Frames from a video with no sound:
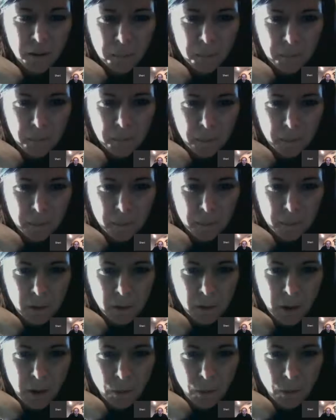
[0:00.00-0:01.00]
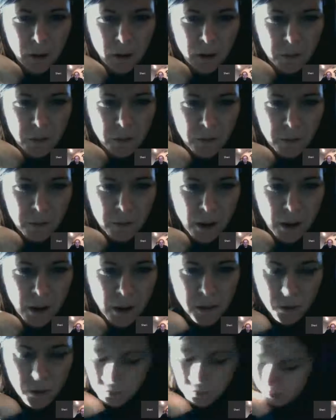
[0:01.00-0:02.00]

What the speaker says: But we're also missing.